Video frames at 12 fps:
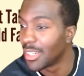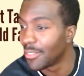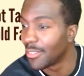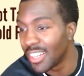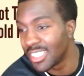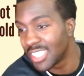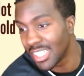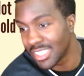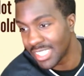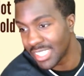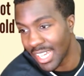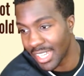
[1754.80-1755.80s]
of franchise
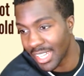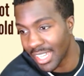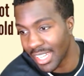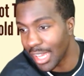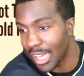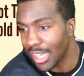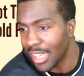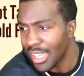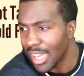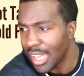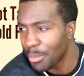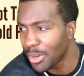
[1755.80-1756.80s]
tagging,
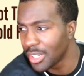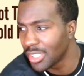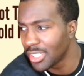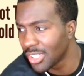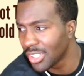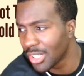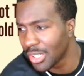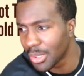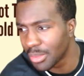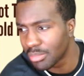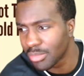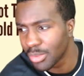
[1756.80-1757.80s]
I'm pretty
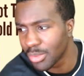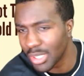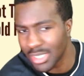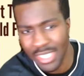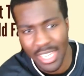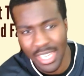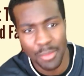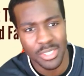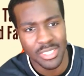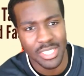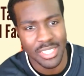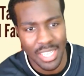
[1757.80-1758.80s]
sure what today
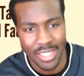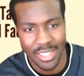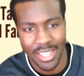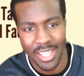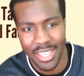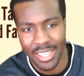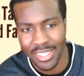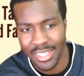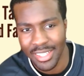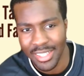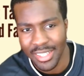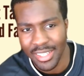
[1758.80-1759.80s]
was the deadline.
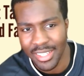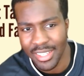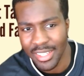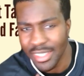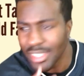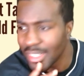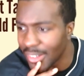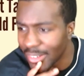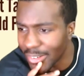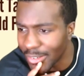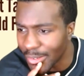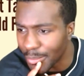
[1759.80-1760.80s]

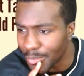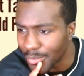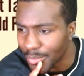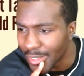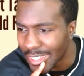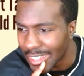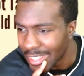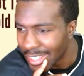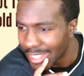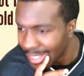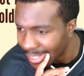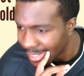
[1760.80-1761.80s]
Yeah,
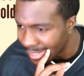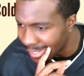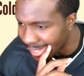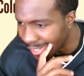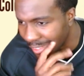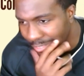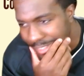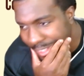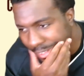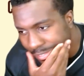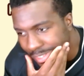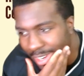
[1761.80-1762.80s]
give us an
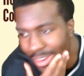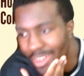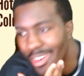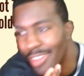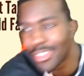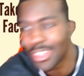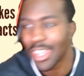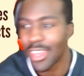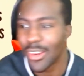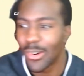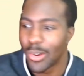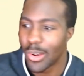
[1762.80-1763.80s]
update on
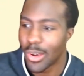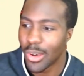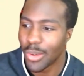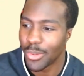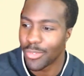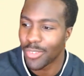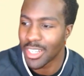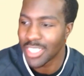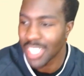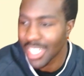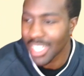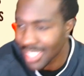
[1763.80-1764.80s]
everything going on with
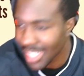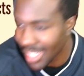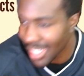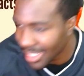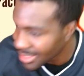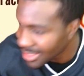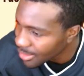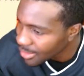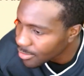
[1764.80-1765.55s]
franchise tags.